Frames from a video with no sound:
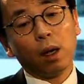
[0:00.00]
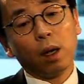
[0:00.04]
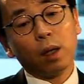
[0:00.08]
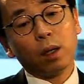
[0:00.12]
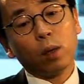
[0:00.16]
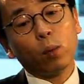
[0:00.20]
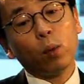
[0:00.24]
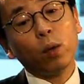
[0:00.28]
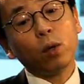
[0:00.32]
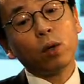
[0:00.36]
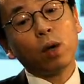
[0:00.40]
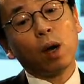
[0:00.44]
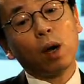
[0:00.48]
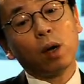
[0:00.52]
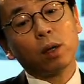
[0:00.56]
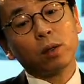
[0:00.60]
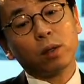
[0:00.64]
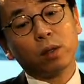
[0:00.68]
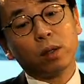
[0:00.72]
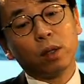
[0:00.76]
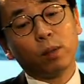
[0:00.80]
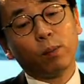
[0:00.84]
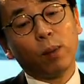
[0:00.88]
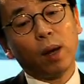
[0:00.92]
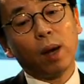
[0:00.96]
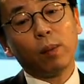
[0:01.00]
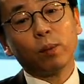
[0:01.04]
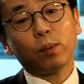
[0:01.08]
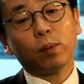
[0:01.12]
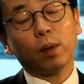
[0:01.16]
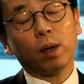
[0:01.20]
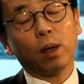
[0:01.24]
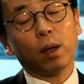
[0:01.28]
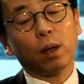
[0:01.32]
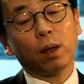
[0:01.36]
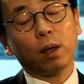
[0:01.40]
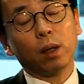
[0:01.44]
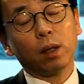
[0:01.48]
It will cause the
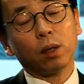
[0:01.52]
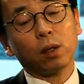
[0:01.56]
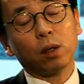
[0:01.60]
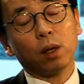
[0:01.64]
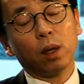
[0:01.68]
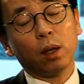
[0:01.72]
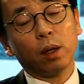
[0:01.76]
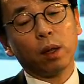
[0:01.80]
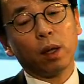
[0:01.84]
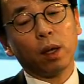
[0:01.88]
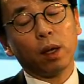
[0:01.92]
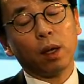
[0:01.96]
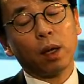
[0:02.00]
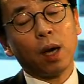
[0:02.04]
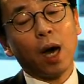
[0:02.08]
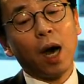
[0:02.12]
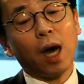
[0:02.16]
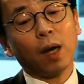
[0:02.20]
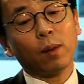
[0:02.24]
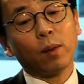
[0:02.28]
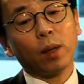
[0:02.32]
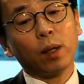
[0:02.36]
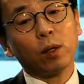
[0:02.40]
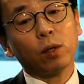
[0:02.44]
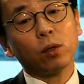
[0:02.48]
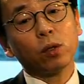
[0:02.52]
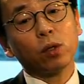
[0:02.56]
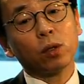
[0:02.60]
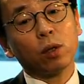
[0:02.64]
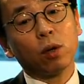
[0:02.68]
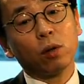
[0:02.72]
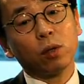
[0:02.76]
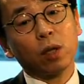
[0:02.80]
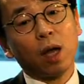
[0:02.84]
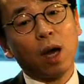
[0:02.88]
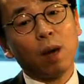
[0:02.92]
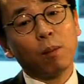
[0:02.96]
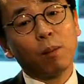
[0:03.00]
economy to slow
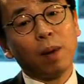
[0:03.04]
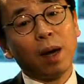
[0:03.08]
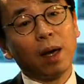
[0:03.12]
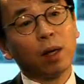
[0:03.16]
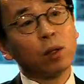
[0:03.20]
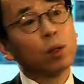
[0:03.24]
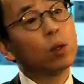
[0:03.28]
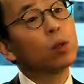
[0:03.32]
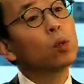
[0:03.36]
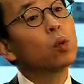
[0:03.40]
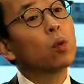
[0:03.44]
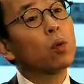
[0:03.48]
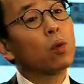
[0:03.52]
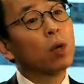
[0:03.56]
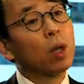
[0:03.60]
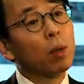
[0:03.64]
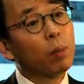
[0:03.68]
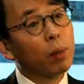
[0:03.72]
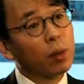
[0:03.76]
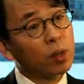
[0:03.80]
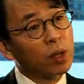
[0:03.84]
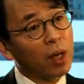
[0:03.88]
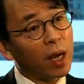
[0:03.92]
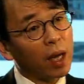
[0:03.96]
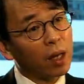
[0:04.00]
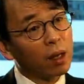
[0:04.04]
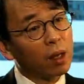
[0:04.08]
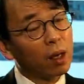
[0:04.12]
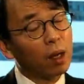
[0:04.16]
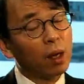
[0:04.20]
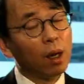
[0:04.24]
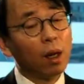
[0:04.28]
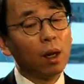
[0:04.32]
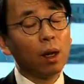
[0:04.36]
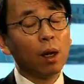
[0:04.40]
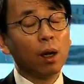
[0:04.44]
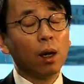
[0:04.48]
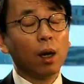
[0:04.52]
down by 2 to 3%.
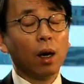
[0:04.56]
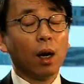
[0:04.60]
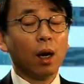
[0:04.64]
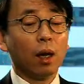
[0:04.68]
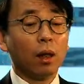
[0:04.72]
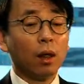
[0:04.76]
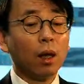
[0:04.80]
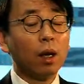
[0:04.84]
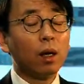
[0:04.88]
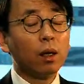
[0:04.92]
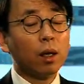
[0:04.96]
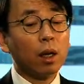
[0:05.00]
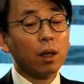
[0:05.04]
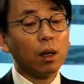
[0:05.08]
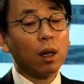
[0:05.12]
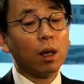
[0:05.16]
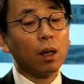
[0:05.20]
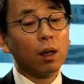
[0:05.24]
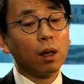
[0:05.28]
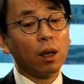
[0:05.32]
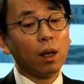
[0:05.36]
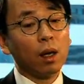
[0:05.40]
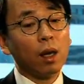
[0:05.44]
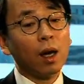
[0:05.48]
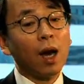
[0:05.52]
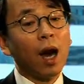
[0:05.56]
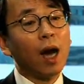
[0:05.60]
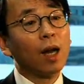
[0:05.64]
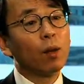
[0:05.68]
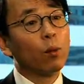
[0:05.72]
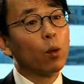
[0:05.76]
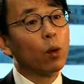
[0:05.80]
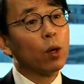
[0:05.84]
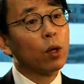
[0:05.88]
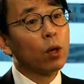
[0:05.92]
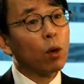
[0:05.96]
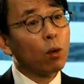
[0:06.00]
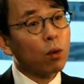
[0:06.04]
I think that the economy
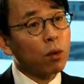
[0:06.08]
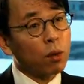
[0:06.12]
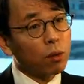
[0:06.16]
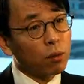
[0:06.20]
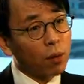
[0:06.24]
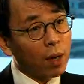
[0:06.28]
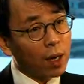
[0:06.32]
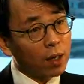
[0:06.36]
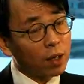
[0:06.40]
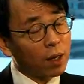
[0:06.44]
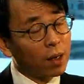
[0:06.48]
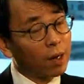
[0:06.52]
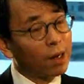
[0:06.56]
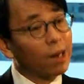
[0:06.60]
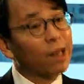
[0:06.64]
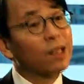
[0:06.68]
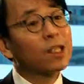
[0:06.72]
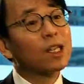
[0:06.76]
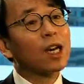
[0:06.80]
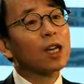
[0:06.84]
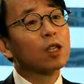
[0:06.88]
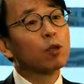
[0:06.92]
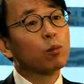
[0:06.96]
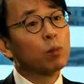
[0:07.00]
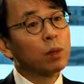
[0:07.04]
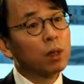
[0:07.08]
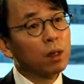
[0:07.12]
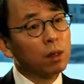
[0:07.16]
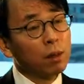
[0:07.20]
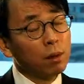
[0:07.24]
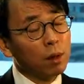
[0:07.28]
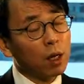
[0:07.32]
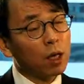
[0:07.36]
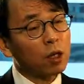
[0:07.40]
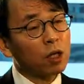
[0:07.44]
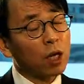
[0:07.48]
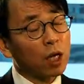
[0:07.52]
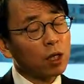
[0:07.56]
will go through an
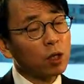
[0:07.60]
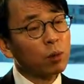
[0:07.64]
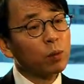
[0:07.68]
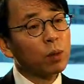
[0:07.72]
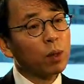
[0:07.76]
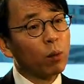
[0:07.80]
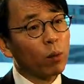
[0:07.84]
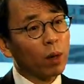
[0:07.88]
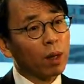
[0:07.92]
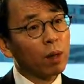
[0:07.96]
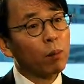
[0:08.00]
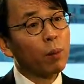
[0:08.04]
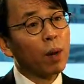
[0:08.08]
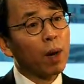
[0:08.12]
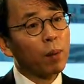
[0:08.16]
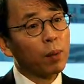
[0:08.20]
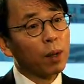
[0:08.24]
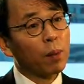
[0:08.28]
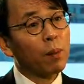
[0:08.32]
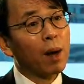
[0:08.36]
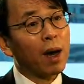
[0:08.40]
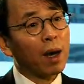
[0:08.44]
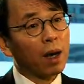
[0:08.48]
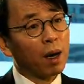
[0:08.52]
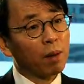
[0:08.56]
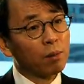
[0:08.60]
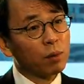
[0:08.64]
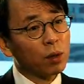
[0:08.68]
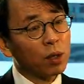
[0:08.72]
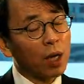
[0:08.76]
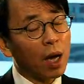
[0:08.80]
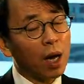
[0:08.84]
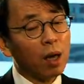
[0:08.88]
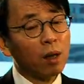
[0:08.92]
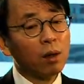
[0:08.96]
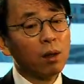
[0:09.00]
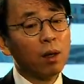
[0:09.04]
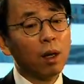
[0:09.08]
adjustment when the property market comes
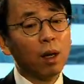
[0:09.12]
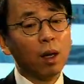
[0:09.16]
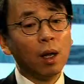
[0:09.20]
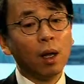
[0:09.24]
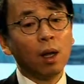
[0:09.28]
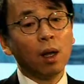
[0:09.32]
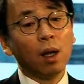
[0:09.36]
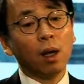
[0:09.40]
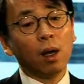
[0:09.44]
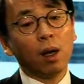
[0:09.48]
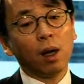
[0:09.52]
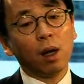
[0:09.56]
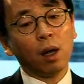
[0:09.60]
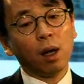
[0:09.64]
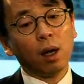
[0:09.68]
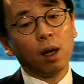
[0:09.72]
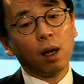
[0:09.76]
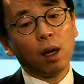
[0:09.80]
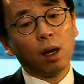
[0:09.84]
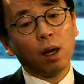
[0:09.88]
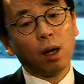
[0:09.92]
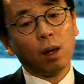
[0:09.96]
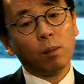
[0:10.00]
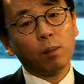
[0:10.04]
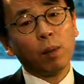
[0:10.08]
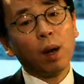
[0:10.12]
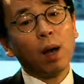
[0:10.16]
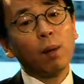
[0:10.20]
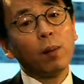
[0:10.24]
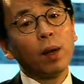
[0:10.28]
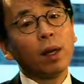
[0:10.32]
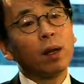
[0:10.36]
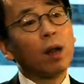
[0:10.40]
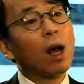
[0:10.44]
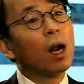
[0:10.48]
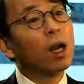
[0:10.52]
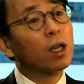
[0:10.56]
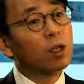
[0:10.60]
down. Probably
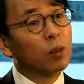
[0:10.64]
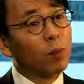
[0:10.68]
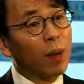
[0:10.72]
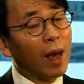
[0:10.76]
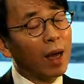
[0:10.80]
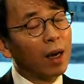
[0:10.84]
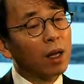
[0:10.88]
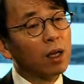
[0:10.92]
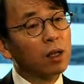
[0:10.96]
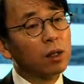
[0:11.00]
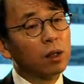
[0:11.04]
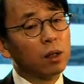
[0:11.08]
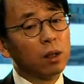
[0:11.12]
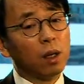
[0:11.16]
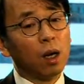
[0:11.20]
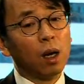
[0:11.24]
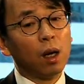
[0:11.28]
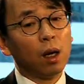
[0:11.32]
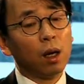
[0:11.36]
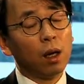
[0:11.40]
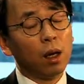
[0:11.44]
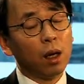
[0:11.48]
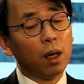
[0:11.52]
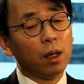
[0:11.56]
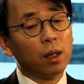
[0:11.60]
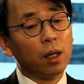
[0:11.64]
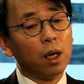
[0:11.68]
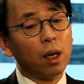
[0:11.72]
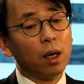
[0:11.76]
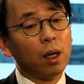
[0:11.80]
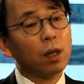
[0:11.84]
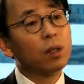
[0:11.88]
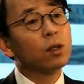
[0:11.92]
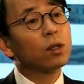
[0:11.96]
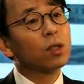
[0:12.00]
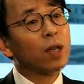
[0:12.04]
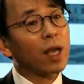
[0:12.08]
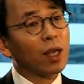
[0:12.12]
not as bad
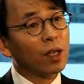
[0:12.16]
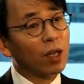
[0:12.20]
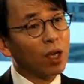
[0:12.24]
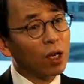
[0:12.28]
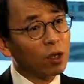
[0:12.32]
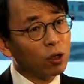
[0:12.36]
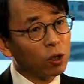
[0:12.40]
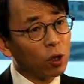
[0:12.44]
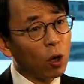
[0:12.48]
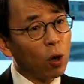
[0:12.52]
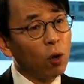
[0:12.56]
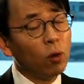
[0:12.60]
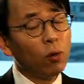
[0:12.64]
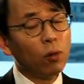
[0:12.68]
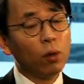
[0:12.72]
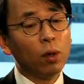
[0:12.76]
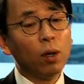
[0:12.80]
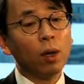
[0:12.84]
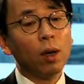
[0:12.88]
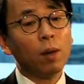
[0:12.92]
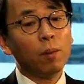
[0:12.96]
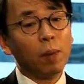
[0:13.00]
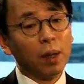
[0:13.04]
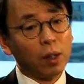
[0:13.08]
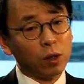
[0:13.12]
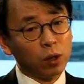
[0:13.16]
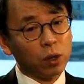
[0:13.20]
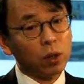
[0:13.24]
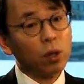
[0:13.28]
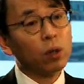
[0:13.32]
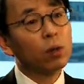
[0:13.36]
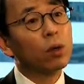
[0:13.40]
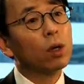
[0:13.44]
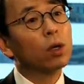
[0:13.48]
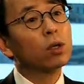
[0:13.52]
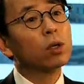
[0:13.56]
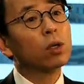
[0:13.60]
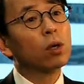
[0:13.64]
as 10 years ago, but
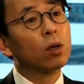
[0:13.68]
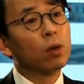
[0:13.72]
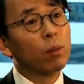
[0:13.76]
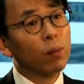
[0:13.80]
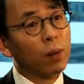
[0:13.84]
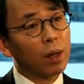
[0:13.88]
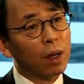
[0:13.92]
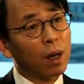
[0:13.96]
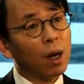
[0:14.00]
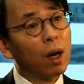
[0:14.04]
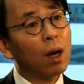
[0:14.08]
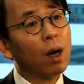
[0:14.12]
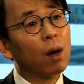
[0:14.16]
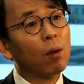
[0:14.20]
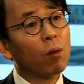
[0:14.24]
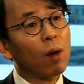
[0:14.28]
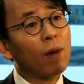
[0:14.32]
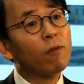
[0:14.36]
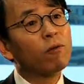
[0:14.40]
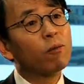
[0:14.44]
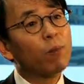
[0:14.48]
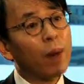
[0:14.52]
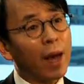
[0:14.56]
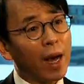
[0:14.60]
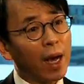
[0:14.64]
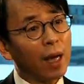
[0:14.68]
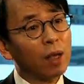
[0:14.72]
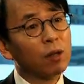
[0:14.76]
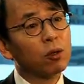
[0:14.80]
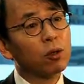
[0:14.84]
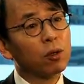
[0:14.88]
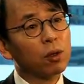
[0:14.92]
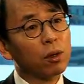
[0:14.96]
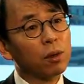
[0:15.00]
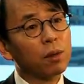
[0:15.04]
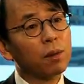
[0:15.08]
still it's going to be a rough patch.